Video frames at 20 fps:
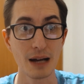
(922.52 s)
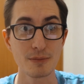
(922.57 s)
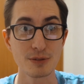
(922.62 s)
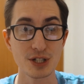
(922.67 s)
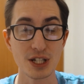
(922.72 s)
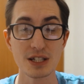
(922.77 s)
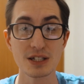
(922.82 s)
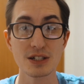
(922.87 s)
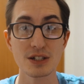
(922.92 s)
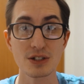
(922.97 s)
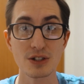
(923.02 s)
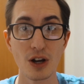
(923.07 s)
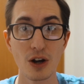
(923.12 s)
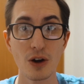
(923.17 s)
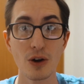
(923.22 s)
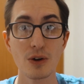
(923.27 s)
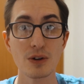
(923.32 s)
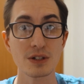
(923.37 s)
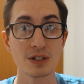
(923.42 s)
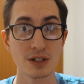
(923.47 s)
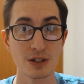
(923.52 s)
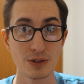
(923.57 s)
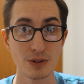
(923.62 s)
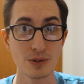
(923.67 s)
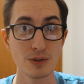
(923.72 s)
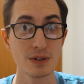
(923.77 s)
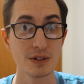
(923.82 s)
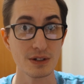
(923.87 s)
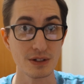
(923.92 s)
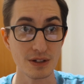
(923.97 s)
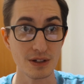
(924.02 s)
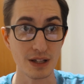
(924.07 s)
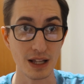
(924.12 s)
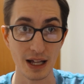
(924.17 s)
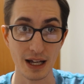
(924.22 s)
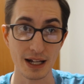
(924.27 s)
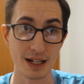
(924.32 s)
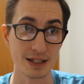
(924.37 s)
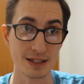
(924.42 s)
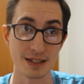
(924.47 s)
Just to go to,
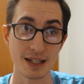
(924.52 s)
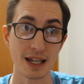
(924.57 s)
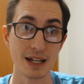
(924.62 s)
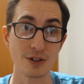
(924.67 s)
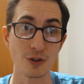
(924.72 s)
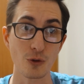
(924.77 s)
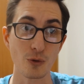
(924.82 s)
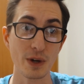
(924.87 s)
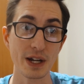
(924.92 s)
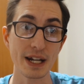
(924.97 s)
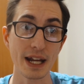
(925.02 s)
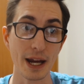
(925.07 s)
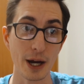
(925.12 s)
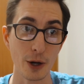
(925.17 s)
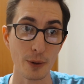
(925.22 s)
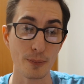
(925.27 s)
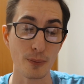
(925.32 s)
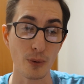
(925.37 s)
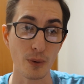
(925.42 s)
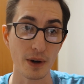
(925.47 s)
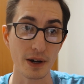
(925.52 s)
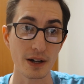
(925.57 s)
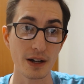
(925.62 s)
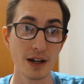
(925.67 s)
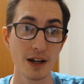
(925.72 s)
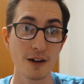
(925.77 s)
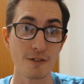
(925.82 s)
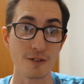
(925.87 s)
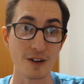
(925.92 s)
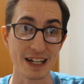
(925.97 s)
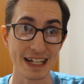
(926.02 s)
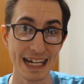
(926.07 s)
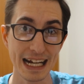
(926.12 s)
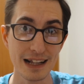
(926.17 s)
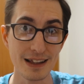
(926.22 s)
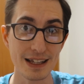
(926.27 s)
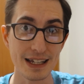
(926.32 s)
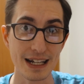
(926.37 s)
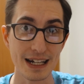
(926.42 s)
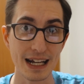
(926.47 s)
like say, Narita Airport for
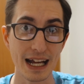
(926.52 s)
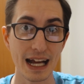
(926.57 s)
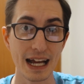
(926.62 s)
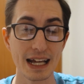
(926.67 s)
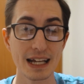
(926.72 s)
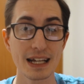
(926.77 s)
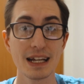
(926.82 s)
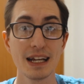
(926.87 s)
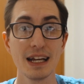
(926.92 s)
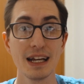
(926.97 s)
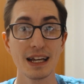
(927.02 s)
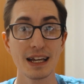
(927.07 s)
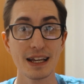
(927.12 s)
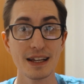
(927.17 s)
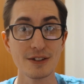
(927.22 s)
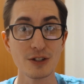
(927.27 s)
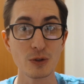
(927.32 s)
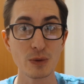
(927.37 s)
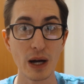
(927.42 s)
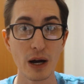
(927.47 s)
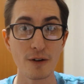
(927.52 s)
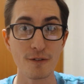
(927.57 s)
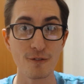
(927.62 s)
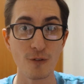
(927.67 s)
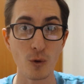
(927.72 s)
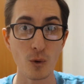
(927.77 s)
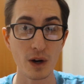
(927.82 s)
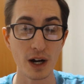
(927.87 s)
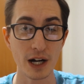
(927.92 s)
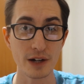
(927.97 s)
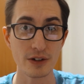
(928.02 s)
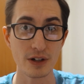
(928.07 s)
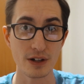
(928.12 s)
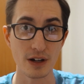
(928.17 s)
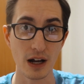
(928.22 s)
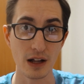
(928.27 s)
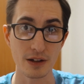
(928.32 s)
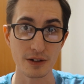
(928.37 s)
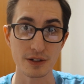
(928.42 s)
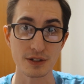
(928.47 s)
Kelly and I is around
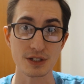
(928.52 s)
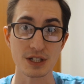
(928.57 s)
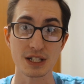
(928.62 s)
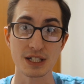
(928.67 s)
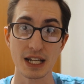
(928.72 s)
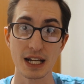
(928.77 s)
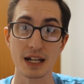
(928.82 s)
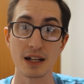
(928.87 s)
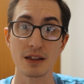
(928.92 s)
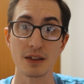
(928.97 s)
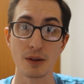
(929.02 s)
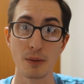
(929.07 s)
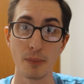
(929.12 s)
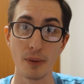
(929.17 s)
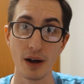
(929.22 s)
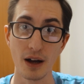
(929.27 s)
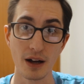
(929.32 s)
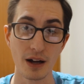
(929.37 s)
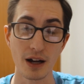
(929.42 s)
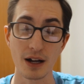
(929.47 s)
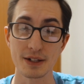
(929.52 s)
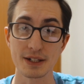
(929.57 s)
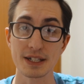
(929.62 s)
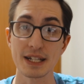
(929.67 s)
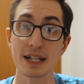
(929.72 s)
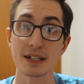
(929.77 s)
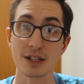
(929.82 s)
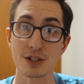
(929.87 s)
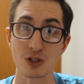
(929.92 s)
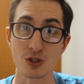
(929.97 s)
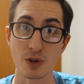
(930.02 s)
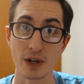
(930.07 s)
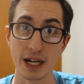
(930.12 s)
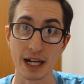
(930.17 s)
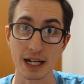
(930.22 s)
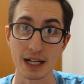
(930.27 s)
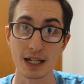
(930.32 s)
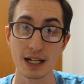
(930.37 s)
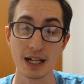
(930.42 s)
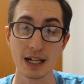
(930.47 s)
$400 to take the
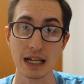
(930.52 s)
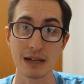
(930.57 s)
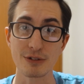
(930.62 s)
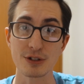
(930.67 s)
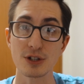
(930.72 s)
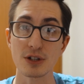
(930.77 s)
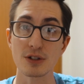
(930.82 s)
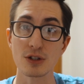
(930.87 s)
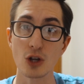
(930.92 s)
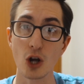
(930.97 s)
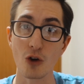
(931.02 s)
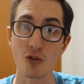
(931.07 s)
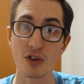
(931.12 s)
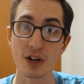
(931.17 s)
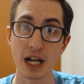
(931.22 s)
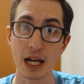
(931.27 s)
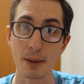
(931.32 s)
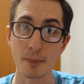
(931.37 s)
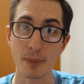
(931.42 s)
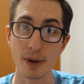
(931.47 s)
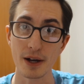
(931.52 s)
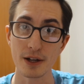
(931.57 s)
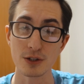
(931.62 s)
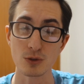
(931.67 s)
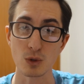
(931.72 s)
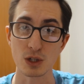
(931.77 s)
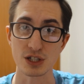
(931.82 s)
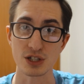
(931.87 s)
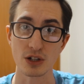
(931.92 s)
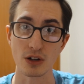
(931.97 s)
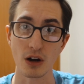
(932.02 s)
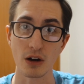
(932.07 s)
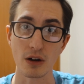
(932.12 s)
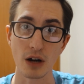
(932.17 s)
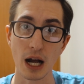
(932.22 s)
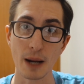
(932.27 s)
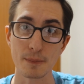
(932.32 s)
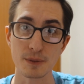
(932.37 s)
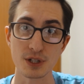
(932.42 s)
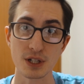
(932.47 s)
train. If we took the overnight bus, which there
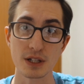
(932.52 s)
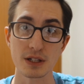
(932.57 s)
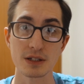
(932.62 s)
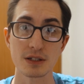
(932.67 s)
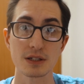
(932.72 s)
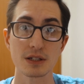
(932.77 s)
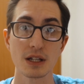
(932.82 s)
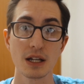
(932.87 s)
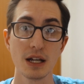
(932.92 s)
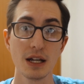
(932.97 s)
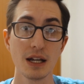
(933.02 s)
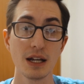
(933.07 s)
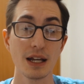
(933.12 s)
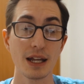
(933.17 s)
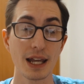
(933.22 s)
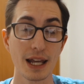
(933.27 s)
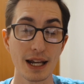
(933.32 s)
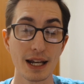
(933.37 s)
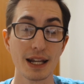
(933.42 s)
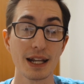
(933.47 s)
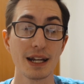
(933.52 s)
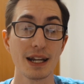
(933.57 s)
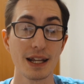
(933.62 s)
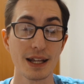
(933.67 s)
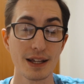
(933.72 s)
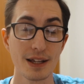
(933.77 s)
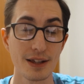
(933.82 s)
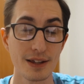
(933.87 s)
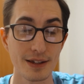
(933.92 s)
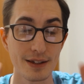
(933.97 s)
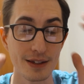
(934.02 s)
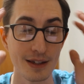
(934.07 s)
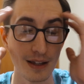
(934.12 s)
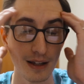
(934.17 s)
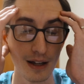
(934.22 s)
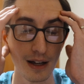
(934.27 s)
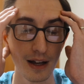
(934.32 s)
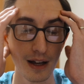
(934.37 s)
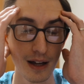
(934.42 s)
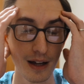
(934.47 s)
are options, and it is,
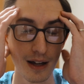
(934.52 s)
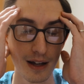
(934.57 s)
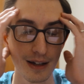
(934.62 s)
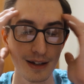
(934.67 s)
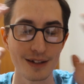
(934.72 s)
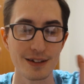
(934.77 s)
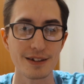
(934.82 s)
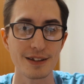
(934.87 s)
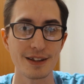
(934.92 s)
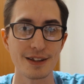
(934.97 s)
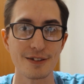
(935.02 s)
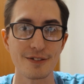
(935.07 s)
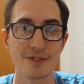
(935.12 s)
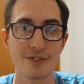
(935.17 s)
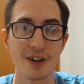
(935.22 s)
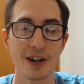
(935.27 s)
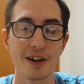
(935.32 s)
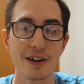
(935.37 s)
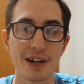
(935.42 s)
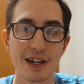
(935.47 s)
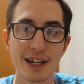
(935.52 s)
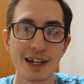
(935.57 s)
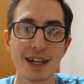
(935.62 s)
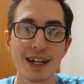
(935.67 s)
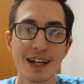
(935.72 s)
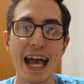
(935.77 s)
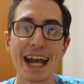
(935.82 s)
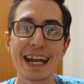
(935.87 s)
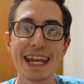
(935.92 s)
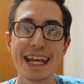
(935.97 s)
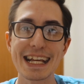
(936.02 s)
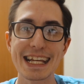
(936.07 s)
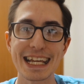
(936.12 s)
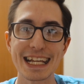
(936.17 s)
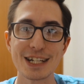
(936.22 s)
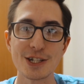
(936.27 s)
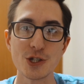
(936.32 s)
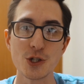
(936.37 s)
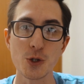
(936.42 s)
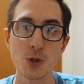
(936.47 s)
it's very headache
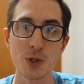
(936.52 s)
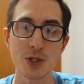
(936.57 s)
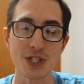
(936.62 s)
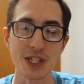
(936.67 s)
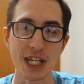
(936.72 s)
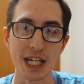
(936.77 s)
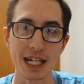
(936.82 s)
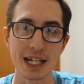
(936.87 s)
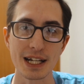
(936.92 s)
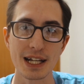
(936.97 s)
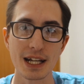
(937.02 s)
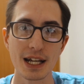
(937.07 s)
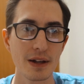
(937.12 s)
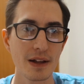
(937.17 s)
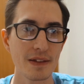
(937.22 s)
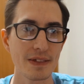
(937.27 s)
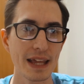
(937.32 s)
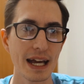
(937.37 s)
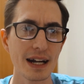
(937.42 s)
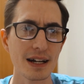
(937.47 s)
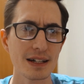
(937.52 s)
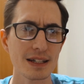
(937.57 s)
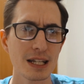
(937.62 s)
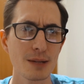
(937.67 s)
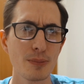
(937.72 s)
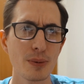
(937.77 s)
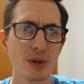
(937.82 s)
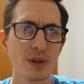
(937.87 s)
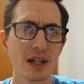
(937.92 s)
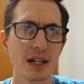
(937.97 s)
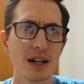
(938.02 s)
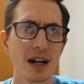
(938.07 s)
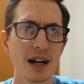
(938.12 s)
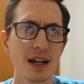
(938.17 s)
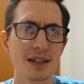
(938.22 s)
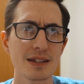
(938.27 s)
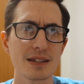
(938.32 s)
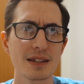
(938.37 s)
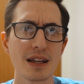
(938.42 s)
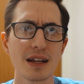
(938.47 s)
inducing. That typically
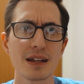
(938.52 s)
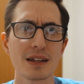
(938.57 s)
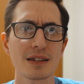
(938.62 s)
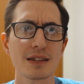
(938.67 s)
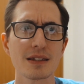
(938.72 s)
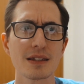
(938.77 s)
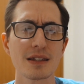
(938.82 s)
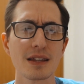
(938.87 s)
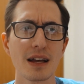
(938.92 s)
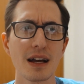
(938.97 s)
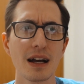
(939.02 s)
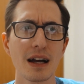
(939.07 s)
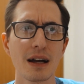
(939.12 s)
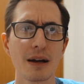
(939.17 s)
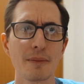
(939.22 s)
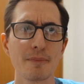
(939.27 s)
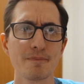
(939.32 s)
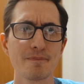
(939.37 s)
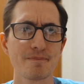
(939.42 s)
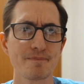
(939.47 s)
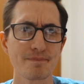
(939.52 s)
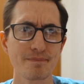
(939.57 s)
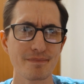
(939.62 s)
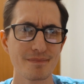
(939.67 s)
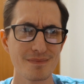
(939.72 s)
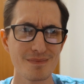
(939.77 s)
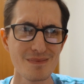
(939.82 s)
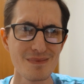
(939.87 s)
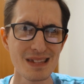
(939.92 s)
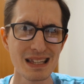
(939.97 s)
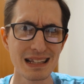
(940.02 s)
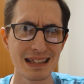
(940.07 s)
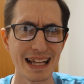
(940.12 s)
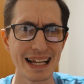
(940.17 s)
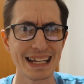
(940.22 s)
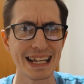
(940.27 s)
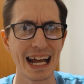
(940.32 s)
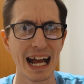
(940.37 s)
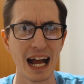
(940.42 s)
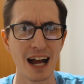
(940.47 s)
costs us
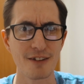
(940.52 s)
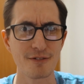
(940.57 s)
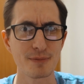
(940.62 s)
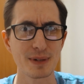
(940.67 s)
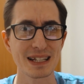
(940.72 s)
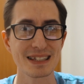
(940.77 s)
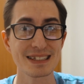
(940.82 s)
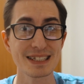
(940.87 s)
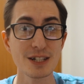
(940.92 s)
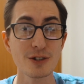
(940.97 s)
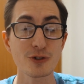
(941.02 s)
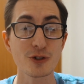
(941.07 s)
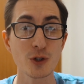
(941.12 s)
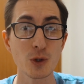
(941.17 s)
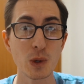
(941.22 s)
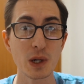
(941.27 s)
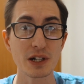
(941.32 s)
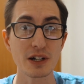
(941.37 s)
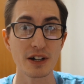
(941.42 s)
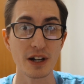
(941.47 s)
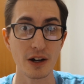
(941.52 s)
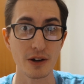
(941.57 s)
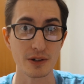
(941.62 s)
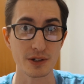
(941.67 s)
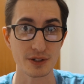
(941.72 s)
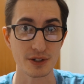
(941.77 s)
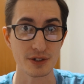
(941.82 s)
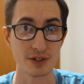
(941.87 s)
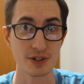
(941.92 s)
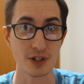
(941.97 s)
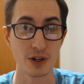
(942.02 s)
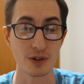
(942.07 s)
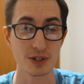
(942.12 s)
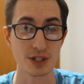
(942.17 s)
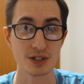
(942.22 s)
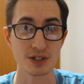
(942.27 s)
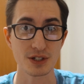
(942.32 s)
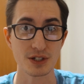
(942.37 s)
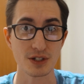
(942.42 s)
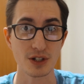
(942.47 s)
like half, but it's still $200 or so
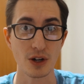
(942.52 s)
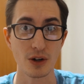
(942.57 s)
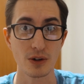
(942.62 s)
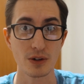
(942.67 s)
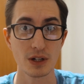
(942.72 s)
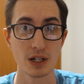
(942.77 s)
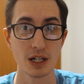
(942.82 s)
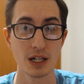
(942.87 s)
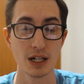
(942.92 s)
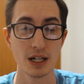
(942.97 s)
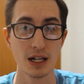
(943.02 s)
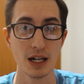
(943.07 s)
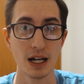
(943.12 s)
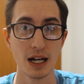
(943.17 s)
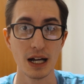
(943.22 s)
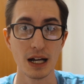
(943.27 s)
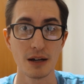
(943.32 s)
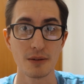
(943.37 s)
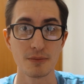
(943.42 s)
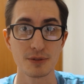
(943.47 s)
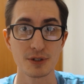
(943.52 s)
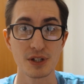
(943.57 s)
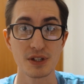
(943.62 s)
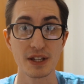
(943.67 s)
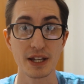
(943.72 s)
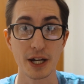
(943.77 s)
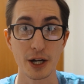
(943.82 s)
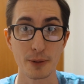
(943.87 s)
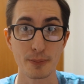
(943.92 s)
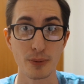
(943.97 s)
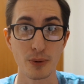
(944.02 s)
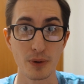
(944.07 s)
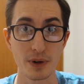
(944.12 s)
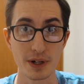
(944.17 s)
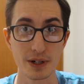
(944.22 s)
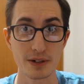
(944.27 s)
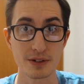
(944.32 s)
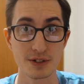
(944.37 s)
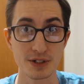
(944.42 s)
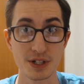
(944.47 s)
just to go to the
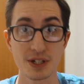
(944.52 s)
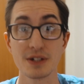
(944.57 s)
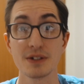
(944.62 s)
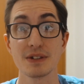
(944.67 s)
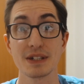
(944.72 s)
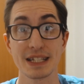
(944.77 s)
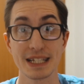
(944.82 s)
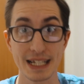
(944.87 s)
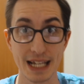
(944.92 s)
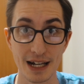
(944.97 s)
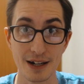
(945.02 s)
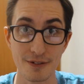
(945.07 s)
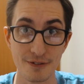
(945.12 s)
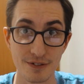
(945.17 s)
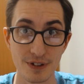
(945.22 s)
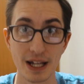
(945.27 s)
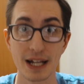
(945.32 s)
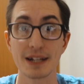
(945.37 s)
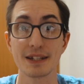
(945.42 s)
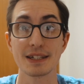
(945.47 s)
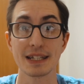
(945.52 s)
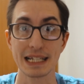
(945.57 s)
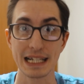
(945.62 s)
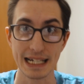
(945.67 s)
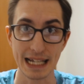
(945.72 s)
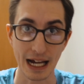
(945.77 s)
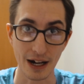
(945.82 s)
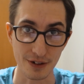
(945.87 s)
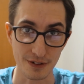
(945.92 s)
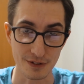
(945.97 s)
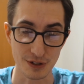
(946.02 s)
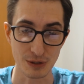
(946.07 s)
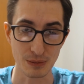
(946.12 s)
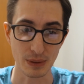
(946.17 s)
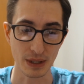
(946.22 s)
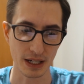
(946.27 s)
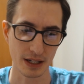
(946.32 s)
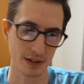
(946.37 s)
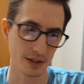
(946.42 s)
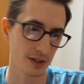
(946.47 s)
airport to get a flight to get out of
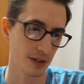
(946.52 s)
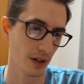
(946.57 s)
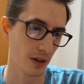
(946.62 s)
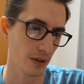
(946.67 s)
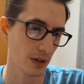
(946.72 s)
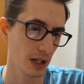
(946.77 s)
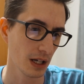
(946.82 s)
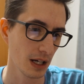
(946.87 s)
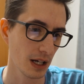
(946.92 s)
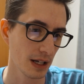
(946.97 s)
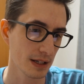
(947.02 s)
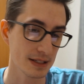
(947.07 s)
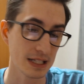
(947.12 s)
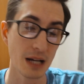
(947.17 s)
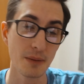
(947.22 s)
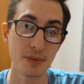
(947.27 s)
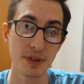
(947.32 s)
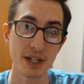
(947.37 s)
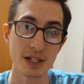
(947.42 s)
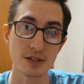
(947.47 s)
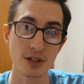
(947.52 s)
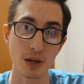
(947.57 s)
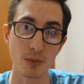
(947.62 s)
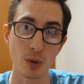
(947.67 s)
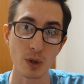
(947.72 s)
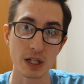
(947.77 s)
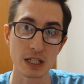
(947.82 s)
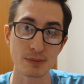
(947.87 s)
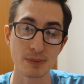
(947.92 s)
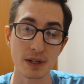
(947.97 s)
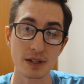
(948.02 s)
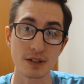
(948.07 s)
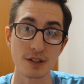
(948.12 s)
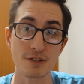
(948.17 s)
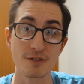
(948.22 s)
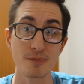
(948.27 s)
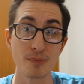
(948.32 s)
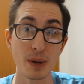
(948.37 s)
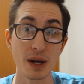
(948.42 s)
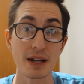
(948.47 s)
Japan. So some things are more
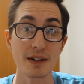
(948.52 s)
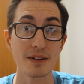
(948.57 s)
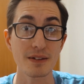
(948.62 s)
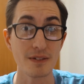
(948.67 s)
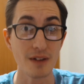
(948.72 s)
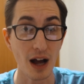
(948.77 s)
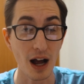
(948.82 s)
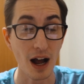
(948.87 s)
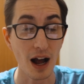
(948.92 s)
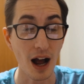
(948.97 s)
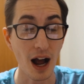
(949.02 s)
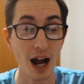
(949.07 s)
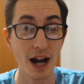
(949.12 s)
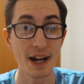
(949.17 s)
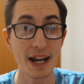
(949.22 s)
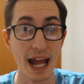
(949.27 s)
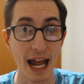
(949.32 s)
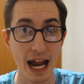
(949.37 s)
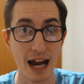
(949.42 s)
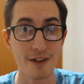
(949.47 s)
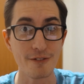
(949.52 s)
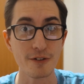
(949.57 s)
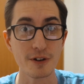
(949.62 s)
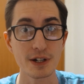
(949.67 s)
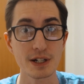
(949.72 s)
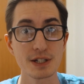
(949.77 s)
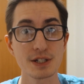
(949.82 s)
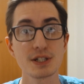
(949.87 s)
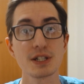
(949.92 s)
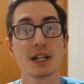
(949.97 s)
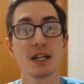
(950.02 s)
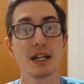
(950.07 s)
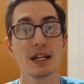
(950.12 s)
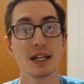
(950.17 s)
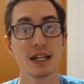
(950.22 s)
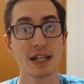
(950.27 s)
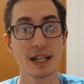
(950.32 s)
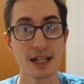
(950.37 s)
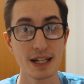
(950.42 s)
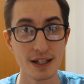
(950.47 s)
expensive, but on average,
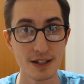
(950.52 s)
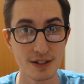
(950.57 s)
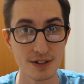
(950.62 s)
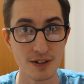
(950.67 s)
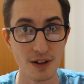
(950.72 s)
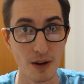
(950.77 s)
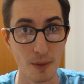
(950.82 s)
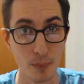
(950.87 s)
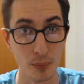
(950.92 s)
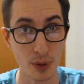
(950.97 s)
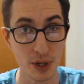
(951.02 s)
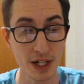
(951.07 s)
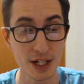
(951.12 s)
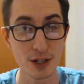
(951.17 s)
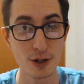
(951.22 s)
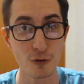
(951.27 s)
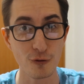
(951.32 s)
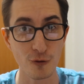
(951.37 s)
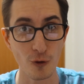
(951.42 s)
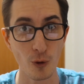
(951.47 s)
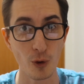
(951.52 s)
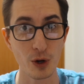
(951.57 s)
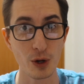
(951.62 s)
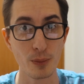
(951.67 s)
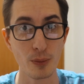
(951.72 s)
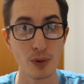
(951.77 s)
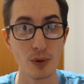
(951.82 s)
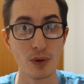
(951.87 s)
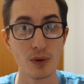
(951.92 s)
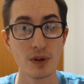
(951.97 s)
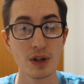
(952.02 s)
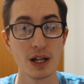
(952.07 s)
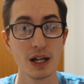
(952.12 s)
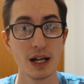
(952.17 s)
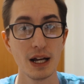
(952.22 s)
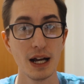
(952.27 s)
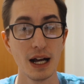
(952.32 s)
it is pretty affordable.